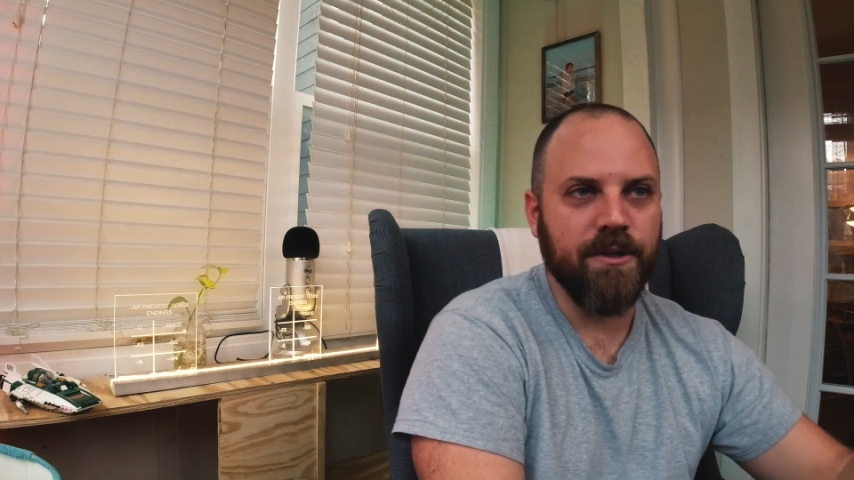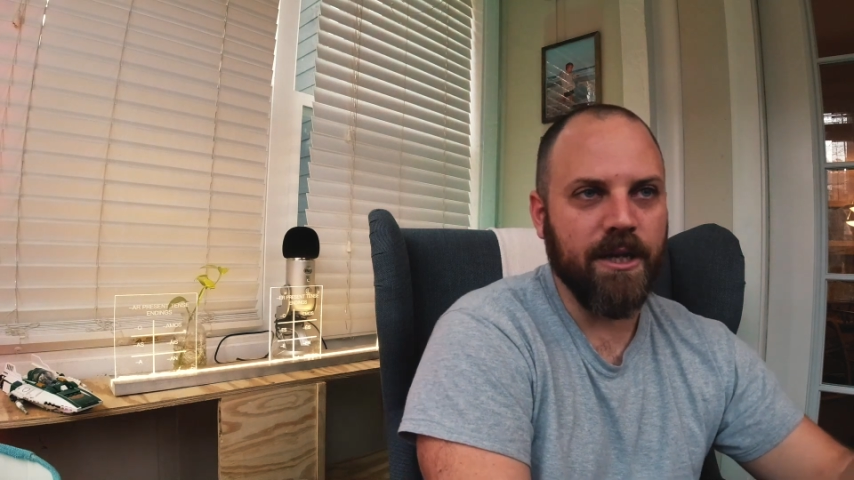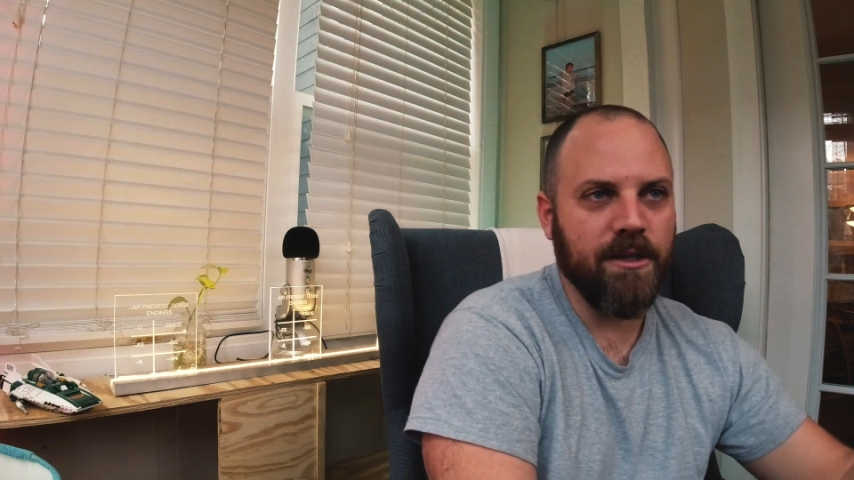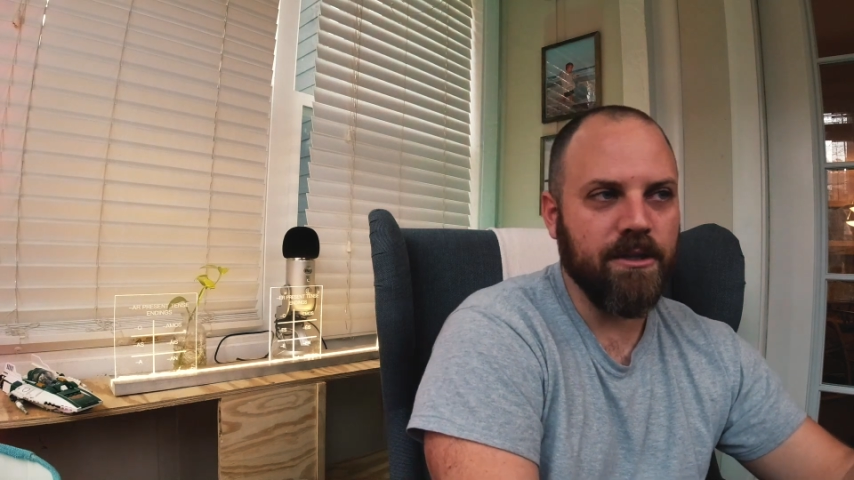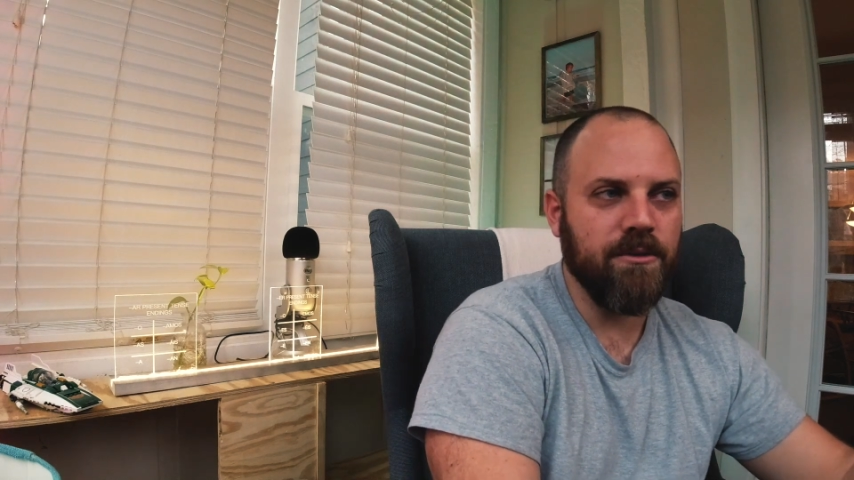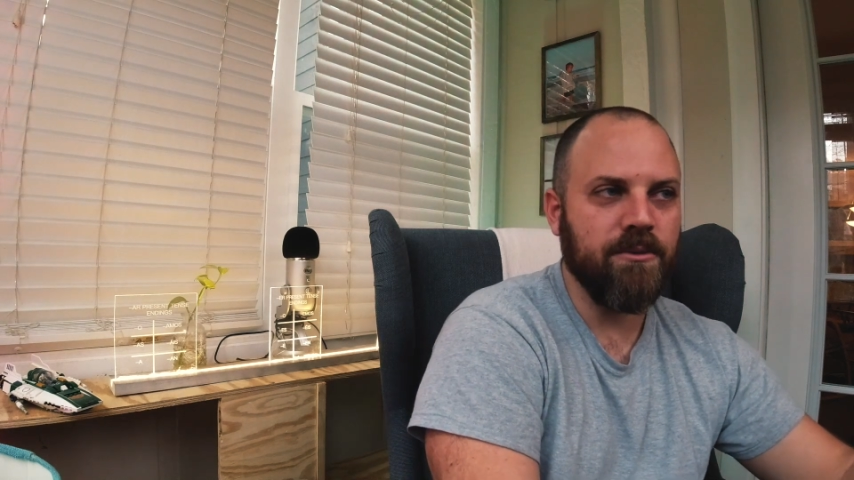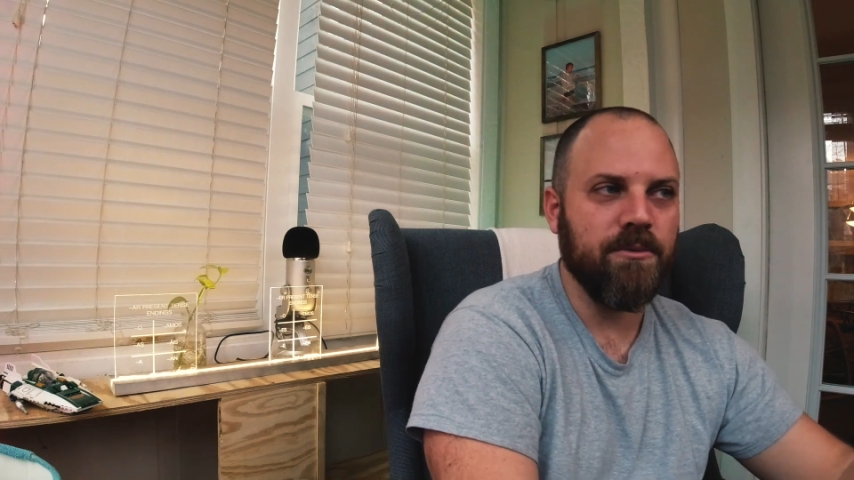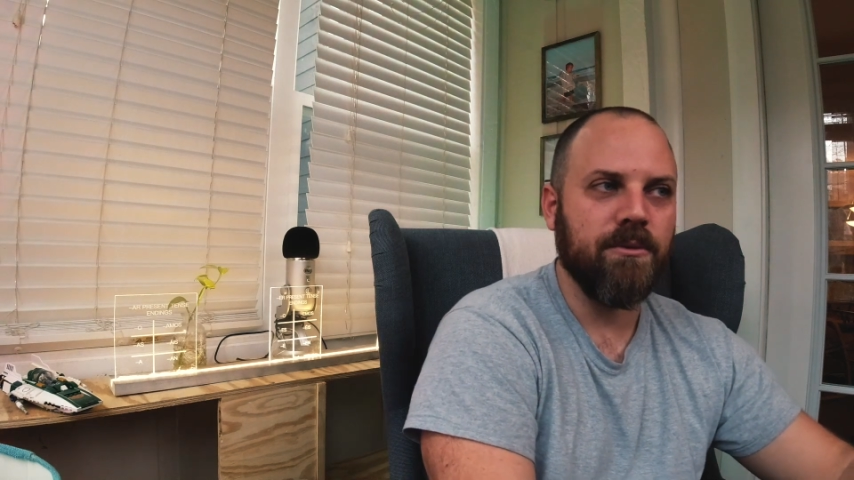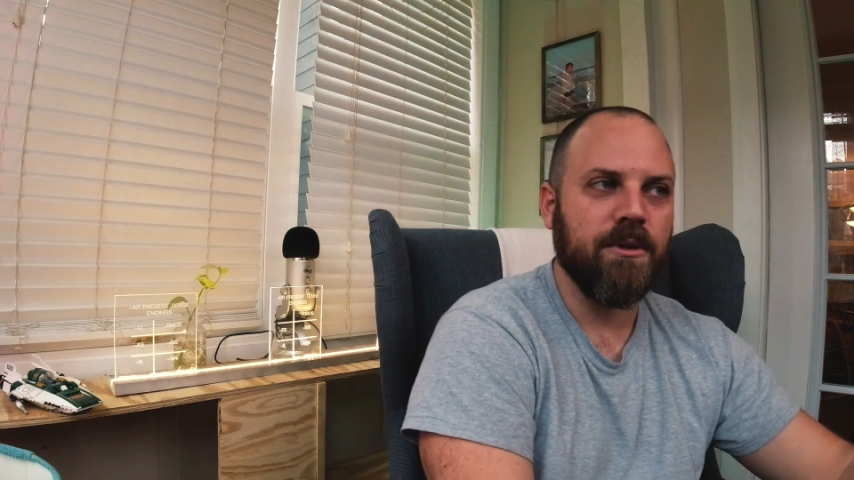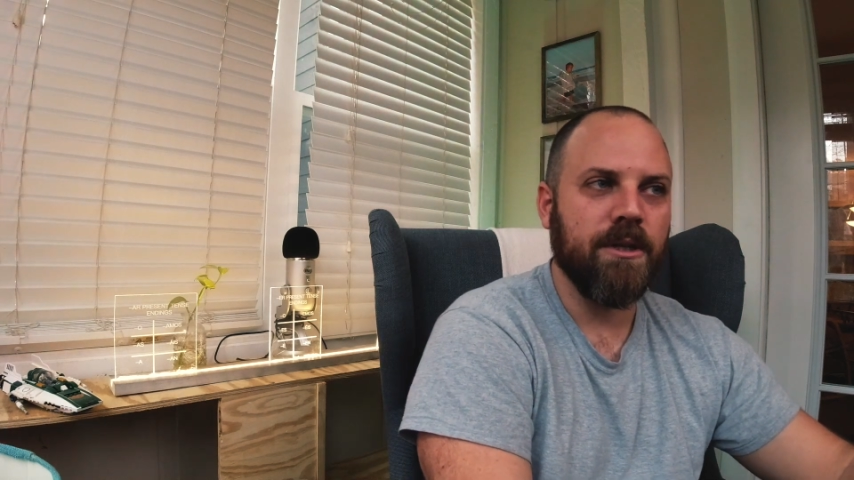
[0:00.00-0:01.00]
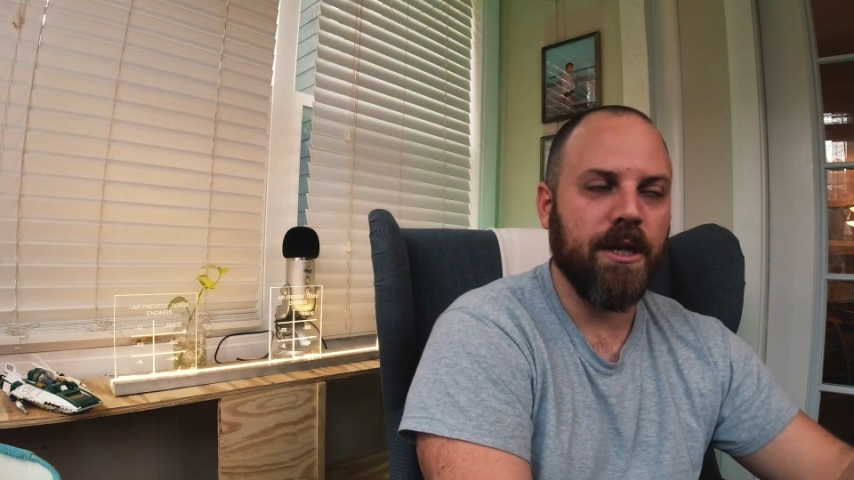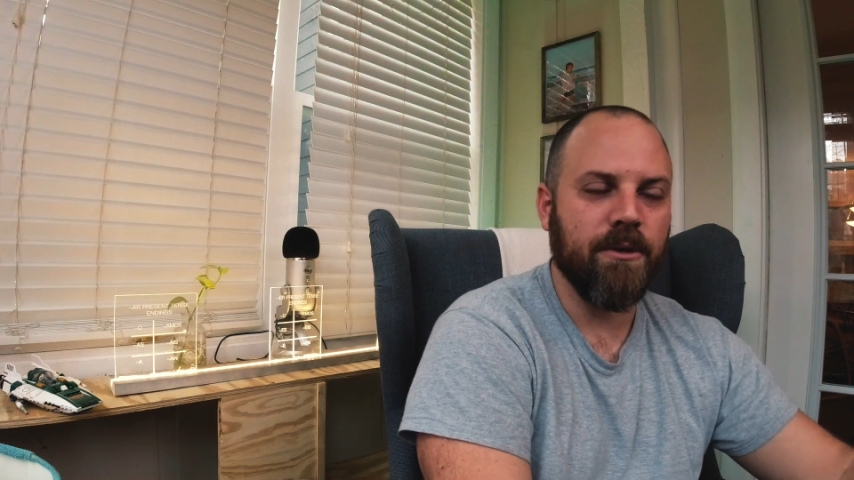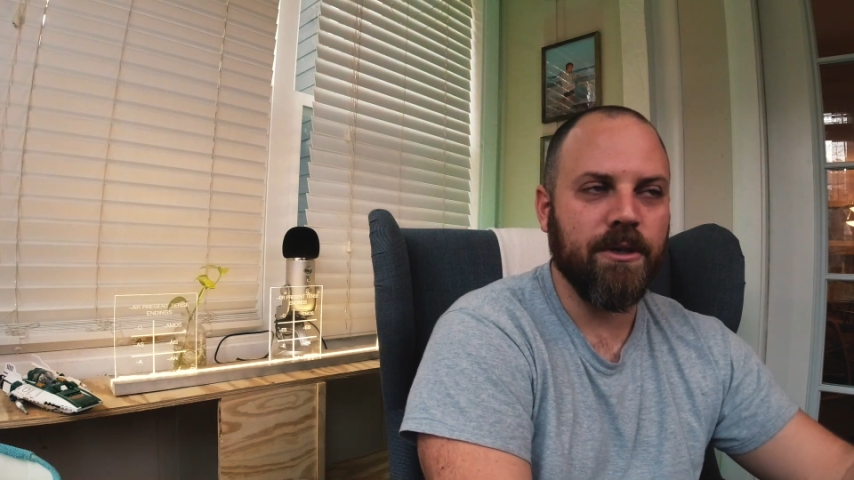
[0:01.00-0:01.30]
and how do